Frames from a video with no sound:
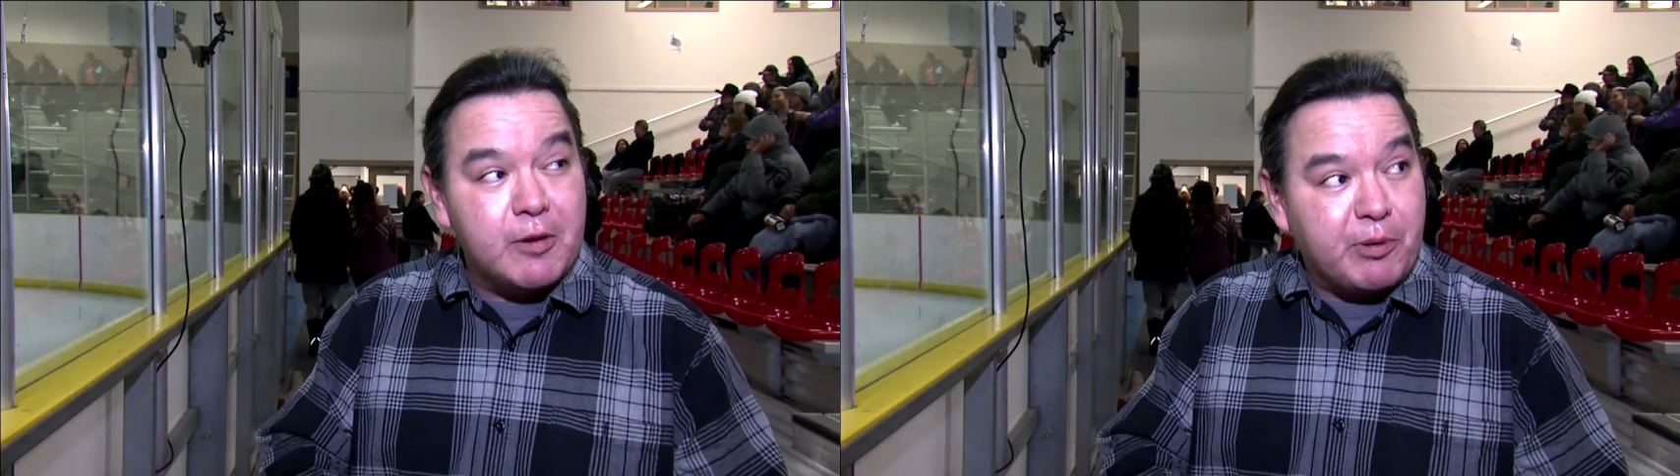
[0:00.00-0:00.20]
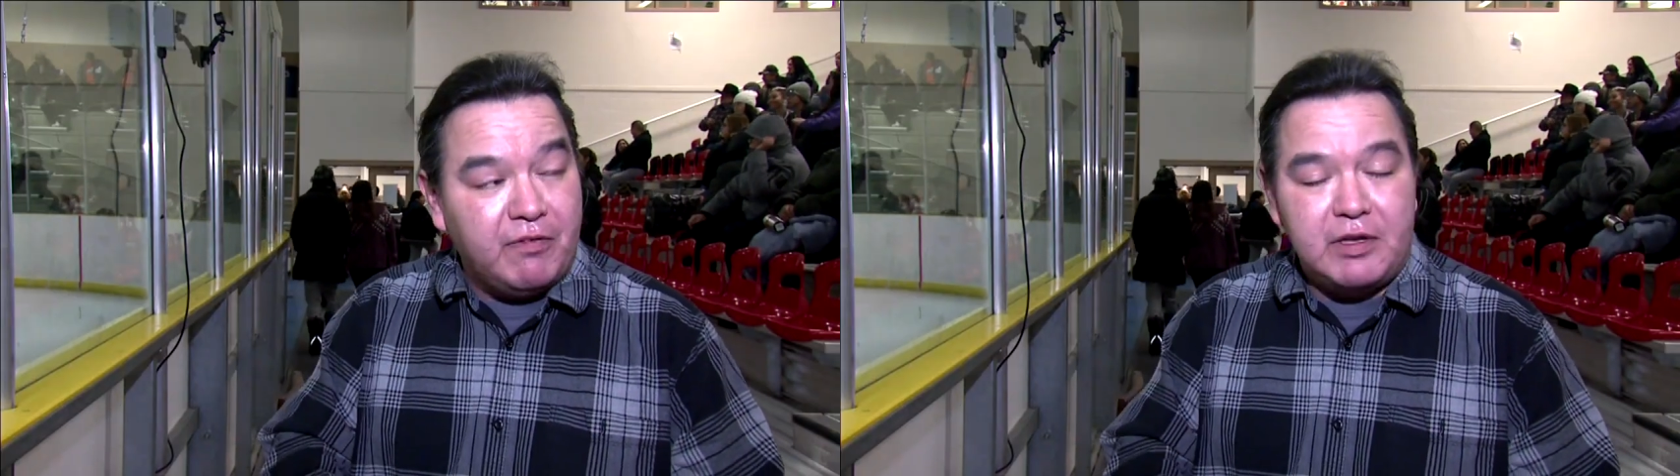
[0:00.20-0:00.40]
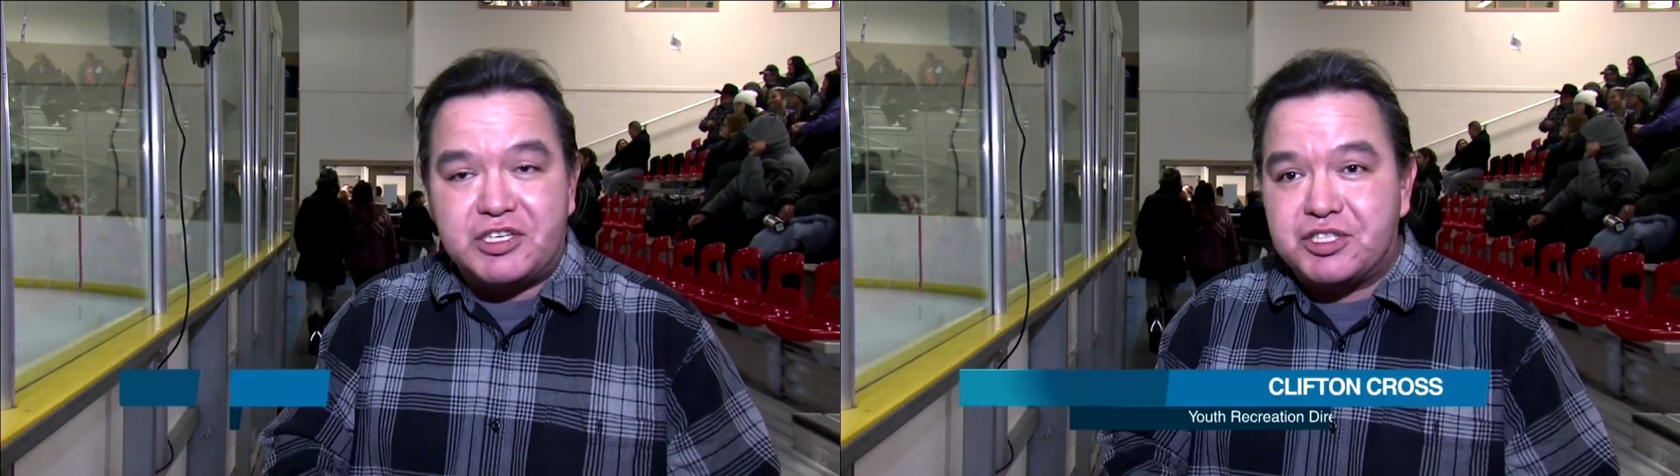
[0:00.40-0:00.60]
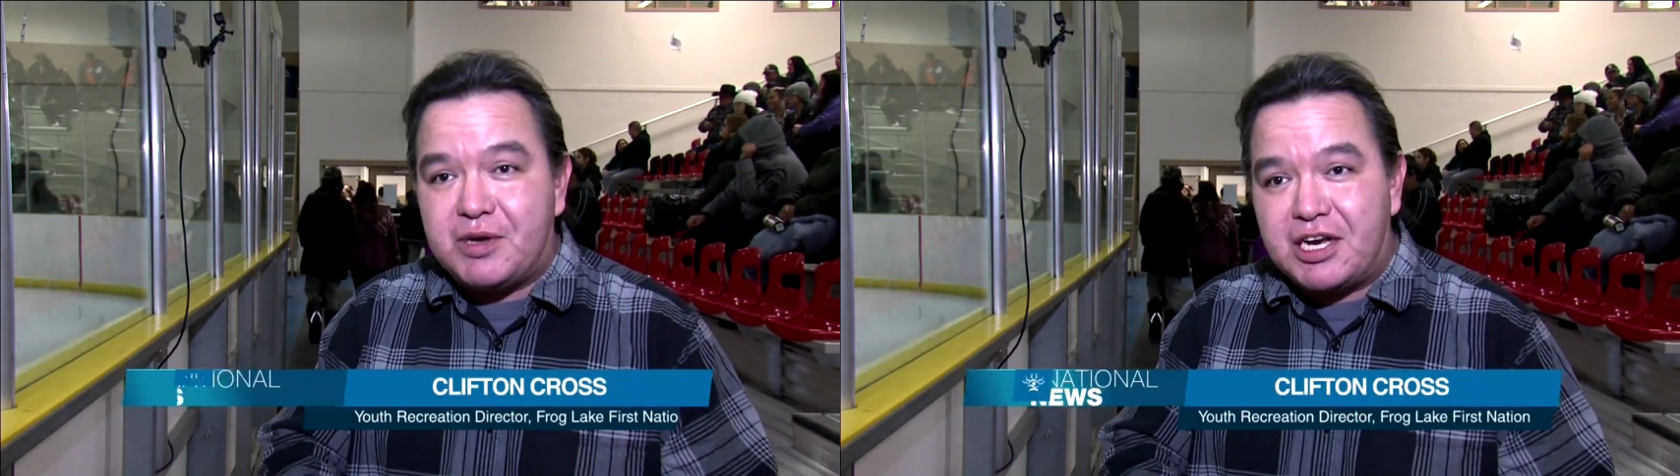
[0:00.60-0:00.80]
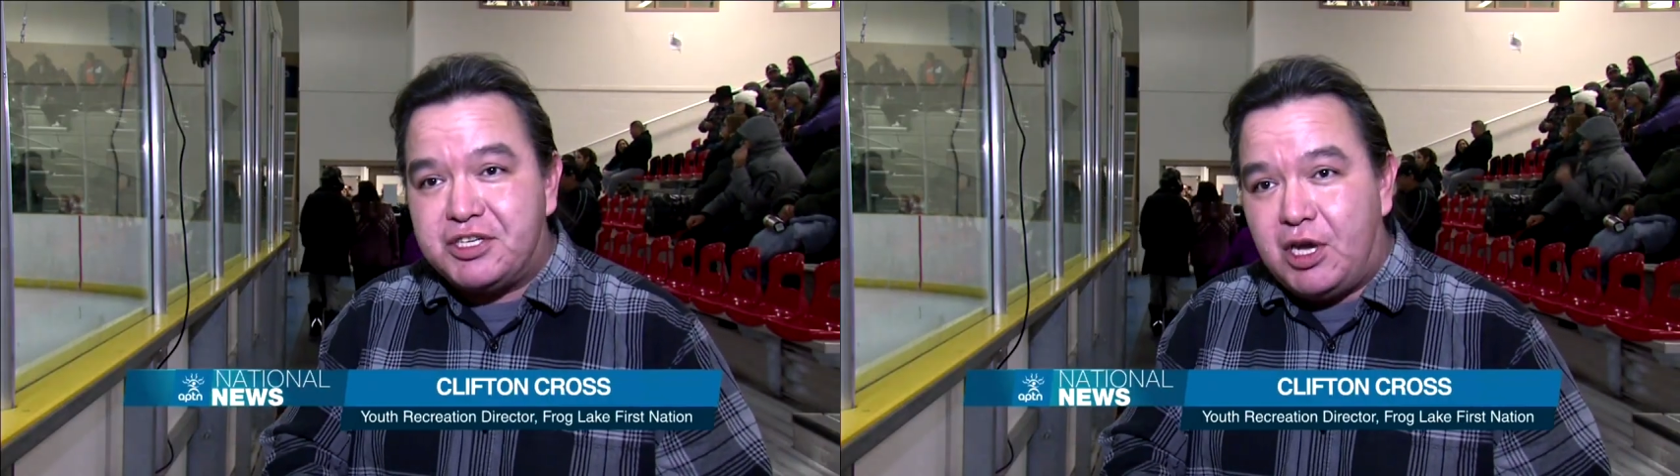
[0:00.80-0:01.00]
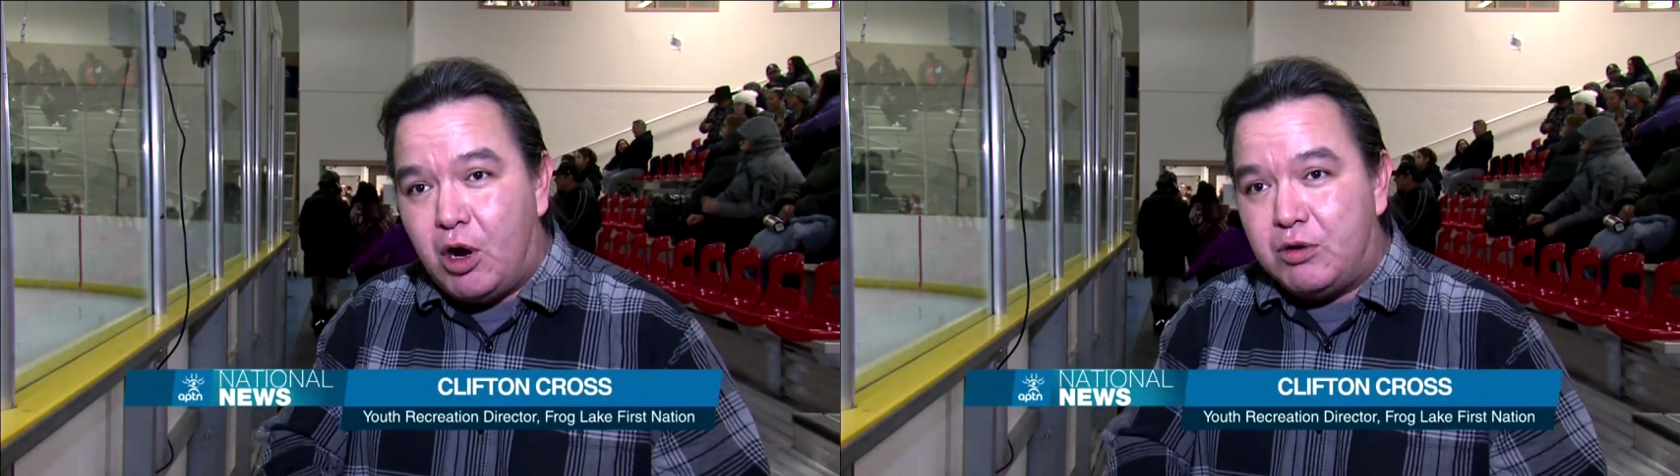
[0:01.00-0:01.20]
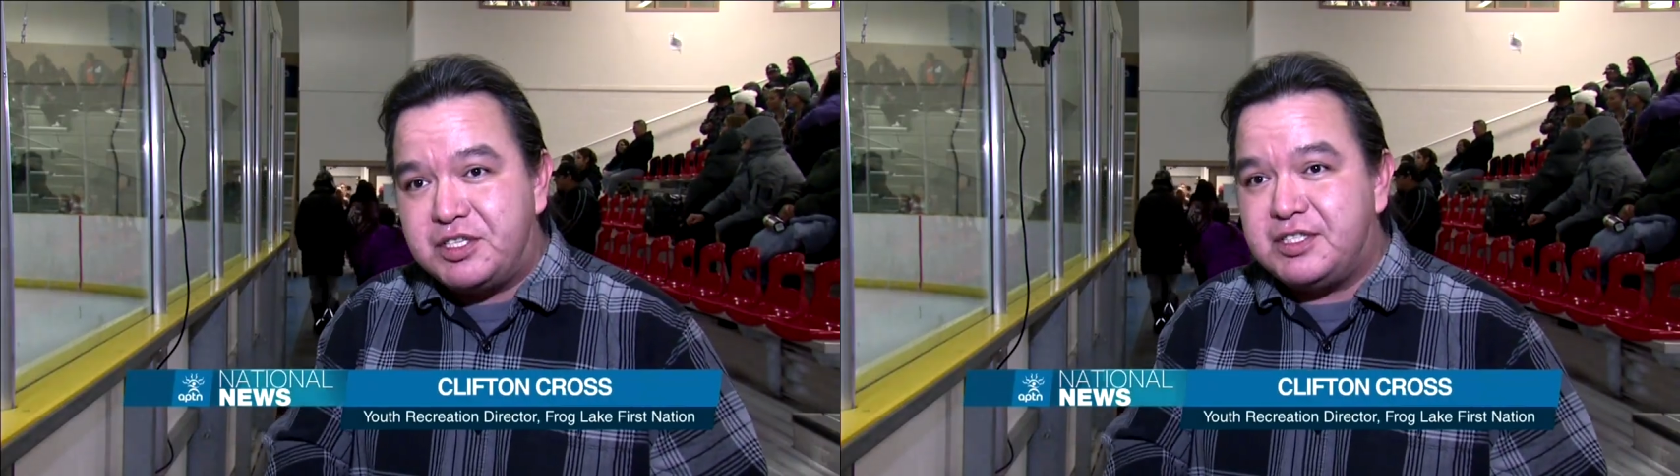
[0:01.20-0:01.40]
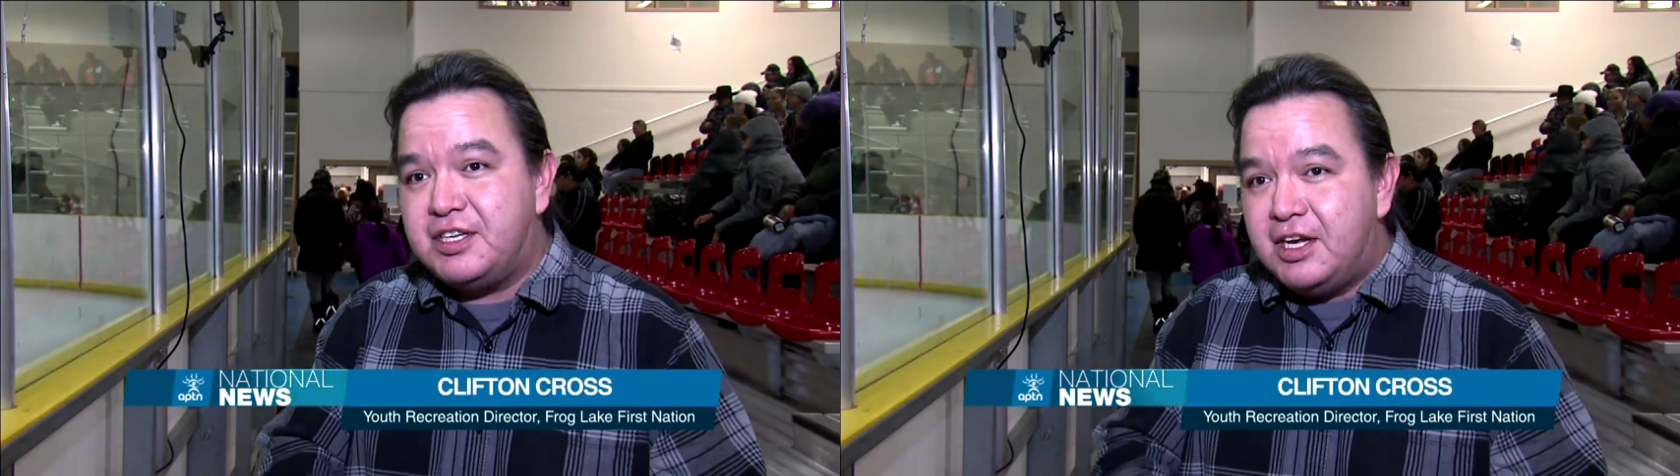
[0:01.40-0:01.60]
the privilege to actually host